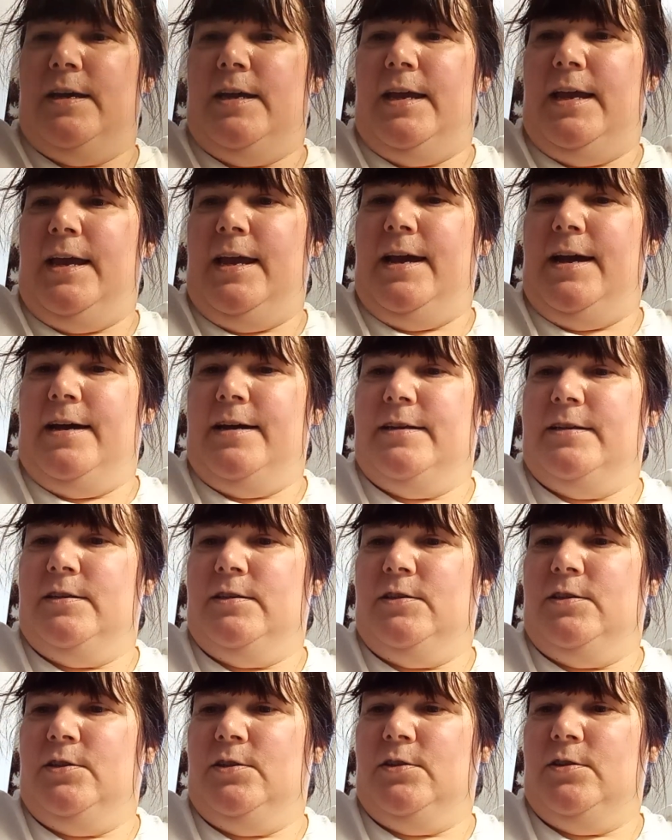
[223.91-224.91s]

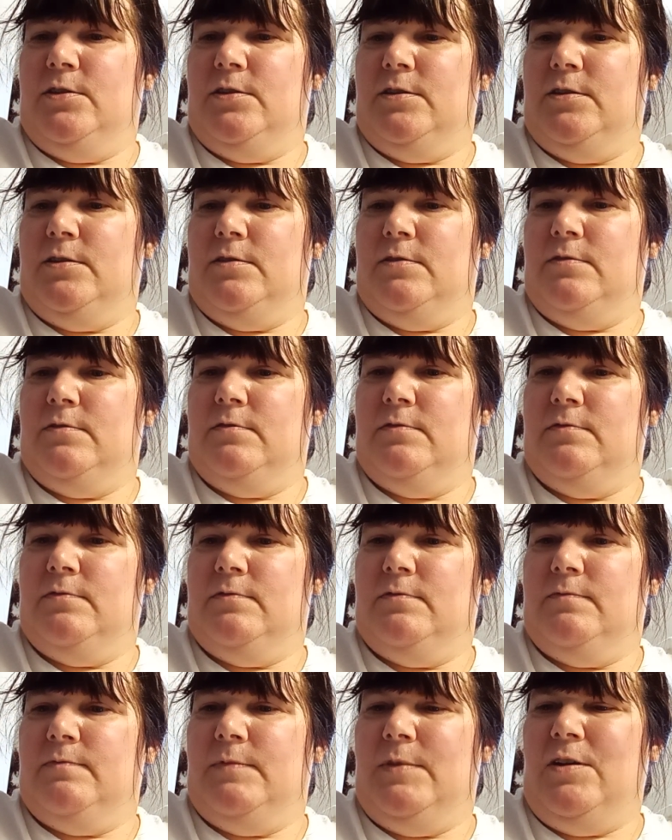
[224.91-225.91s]
and
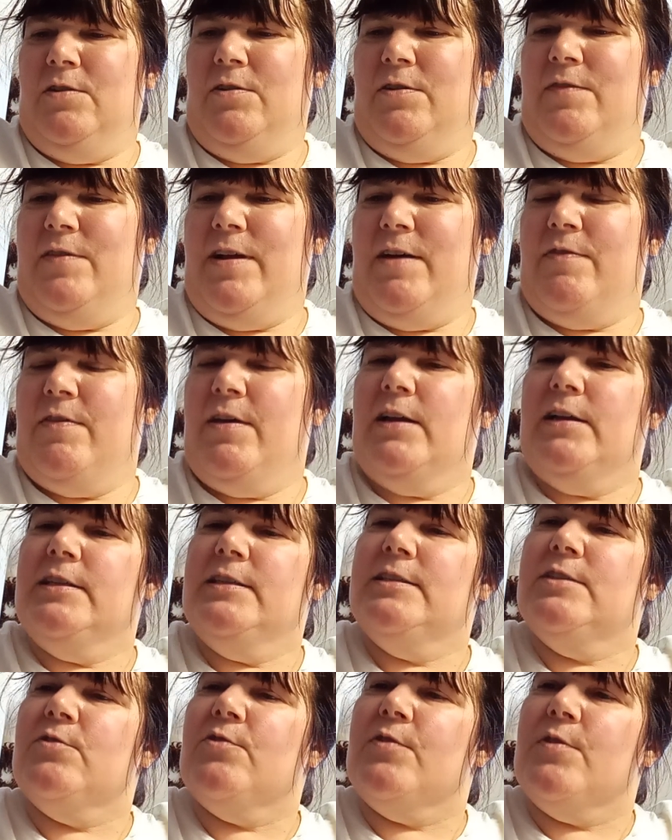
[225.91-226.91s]
they don't even have that
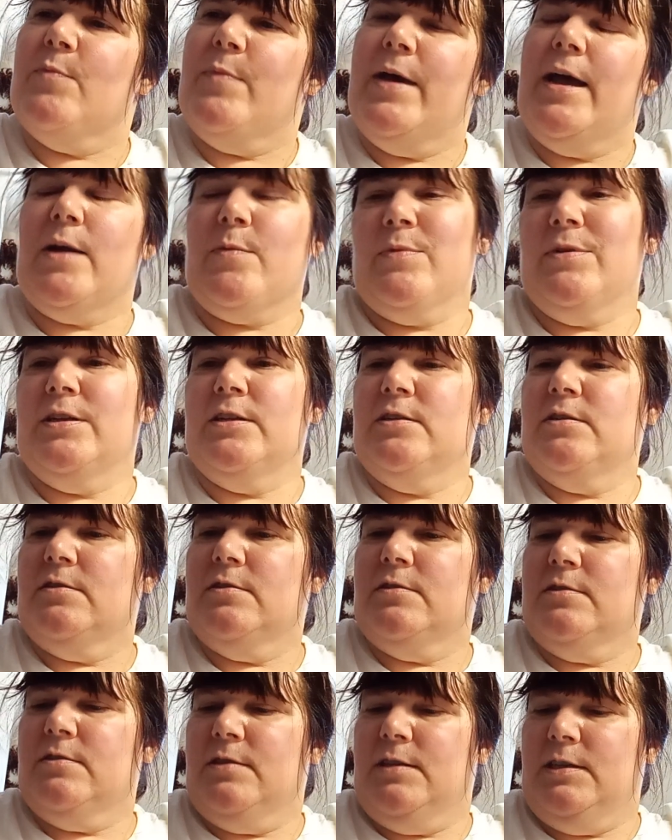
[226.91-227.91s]
listed on the back, but
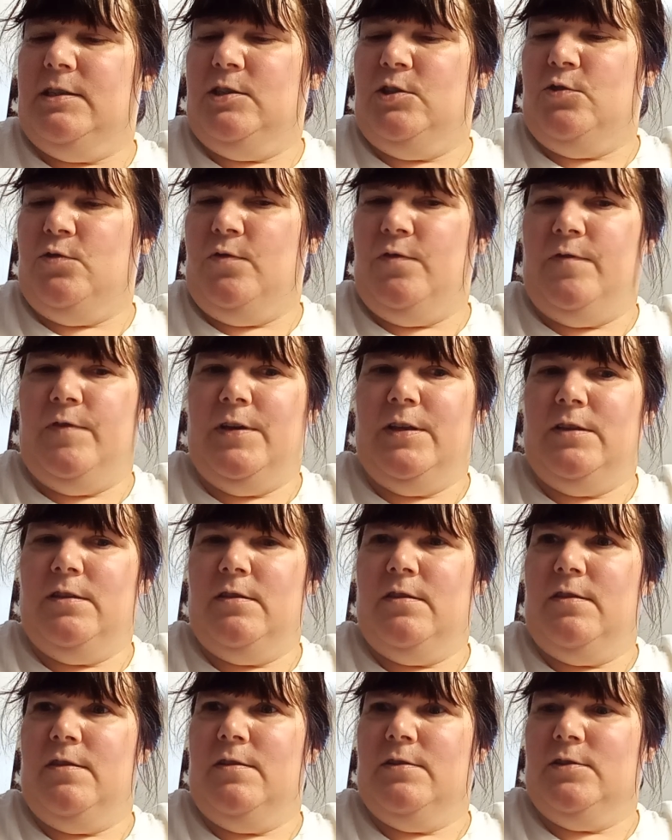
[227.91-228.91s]
these do fit
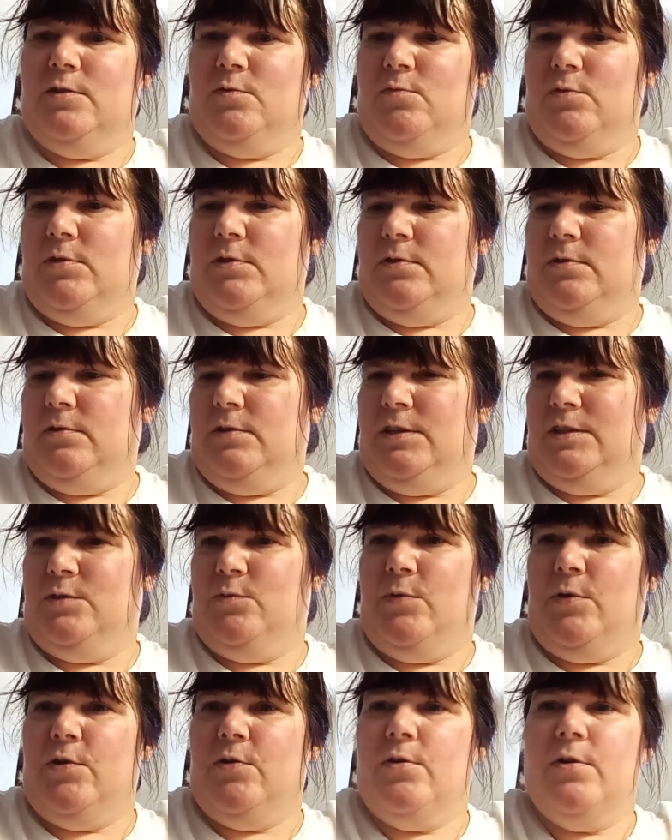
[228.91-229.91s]
this one. That's
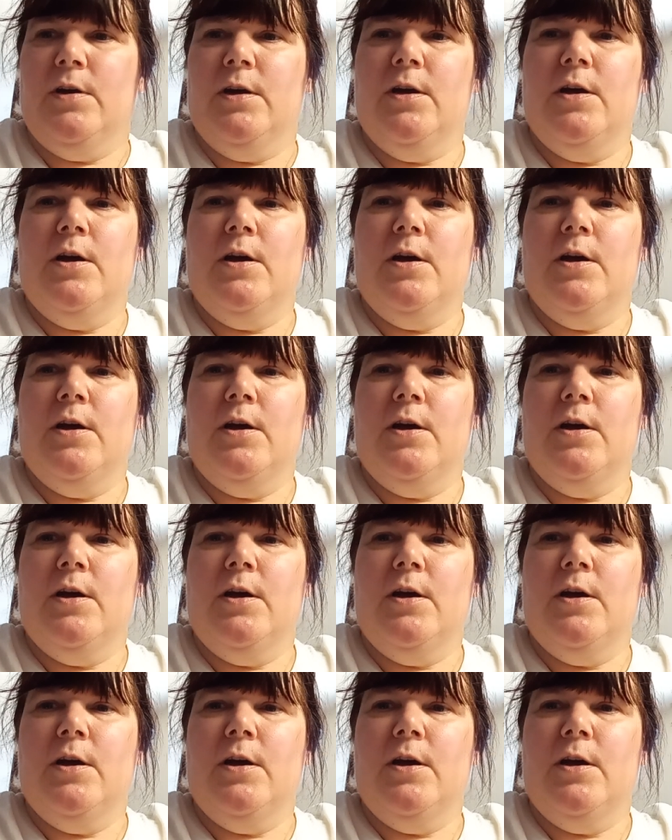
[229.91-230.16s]
weird.